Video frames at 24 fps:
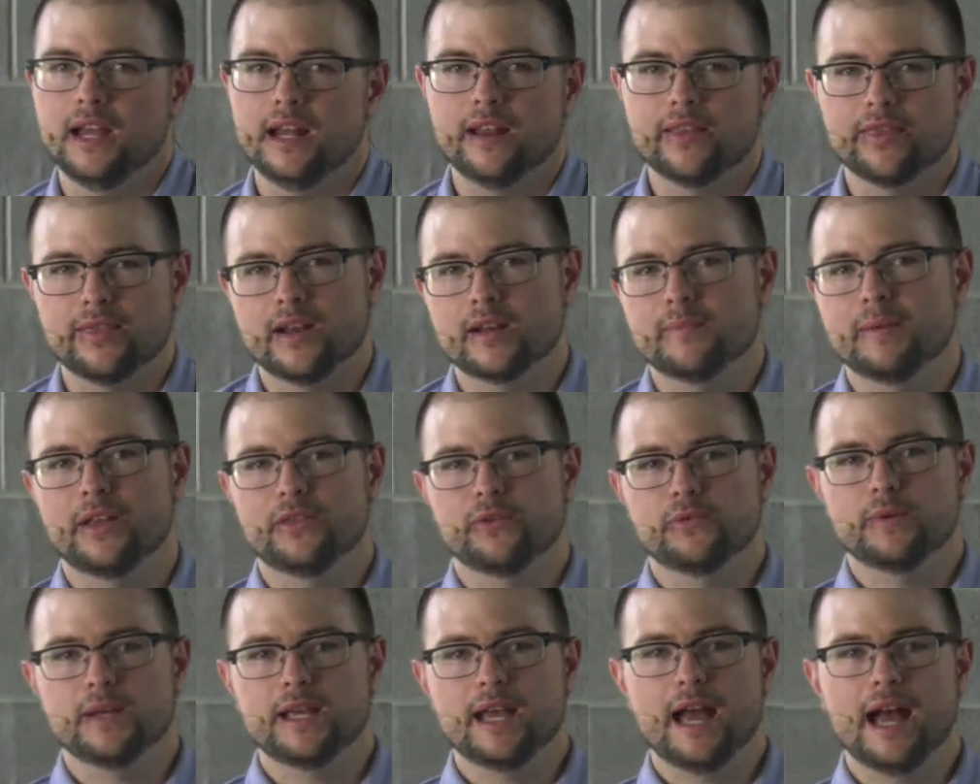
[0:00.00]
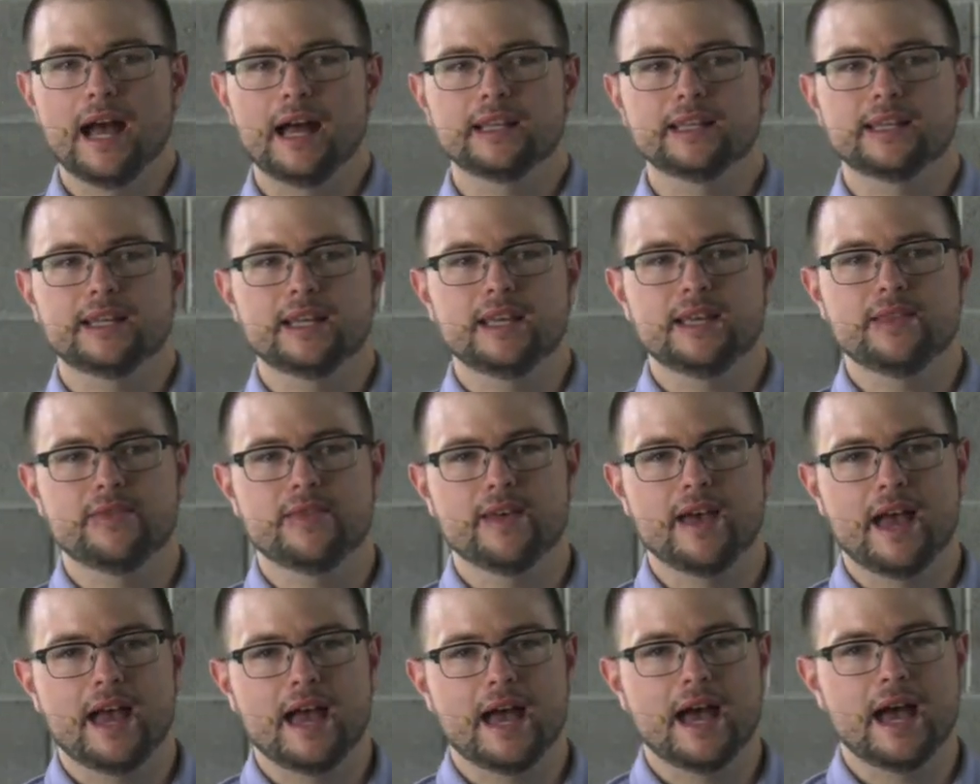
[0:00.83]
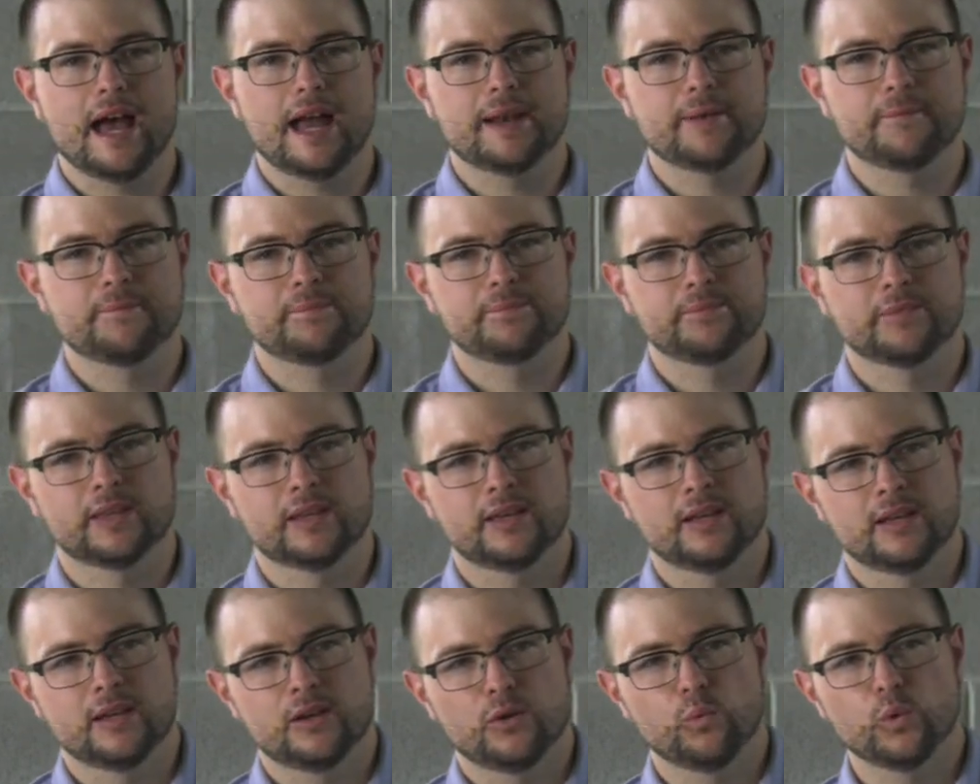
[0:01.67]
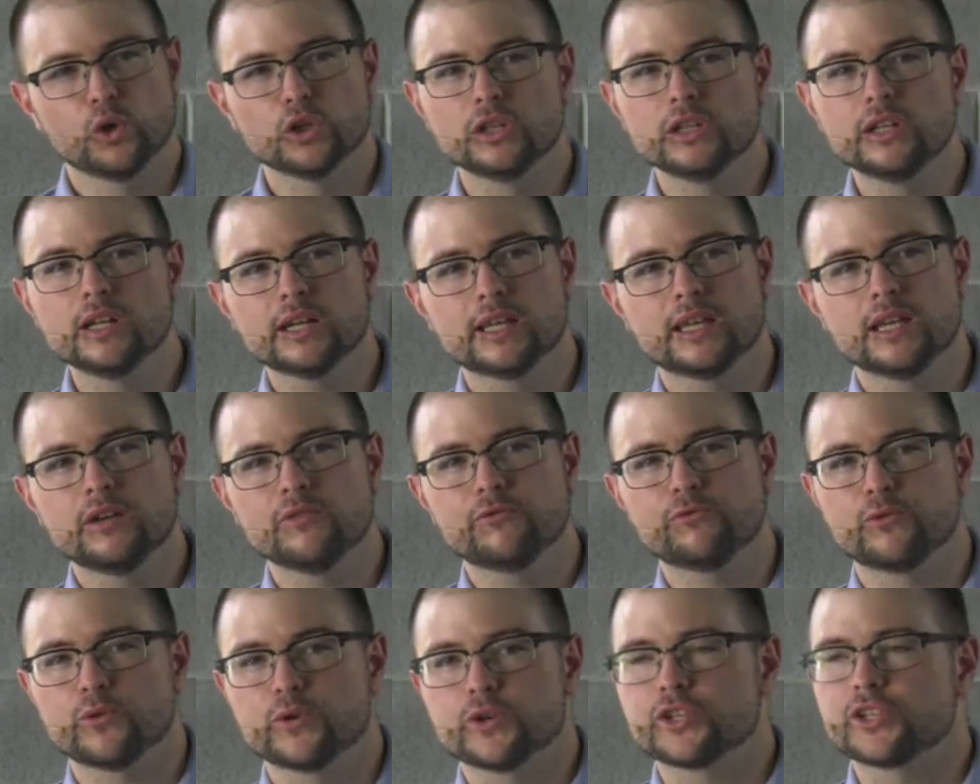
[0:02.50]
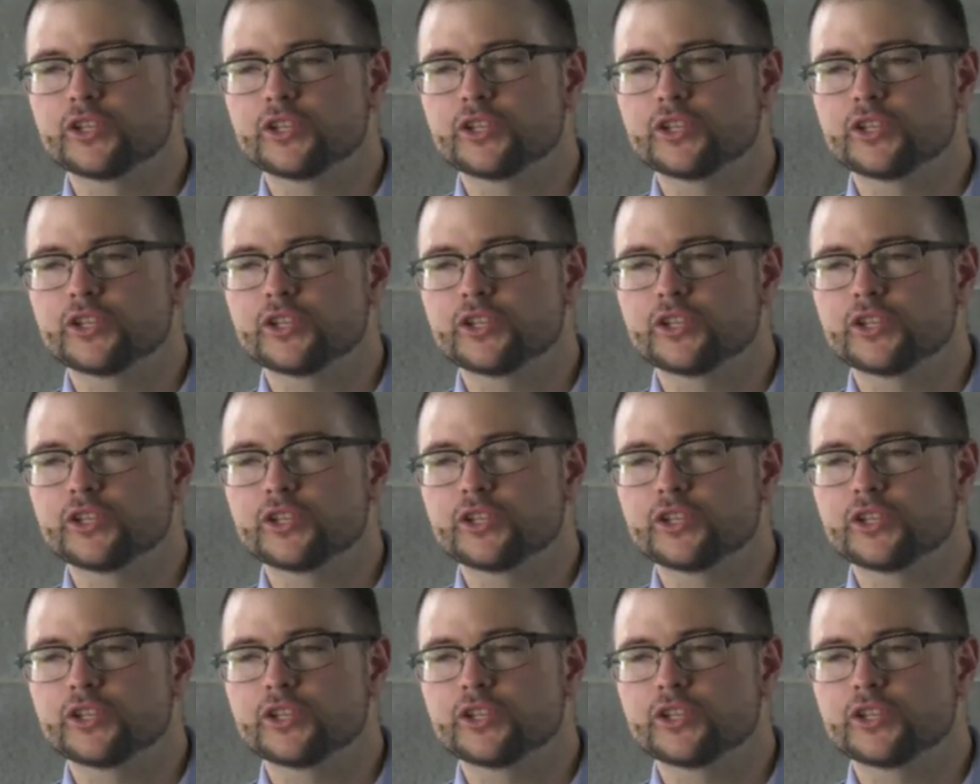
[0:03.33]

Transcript: I thought about the reality that we're looking for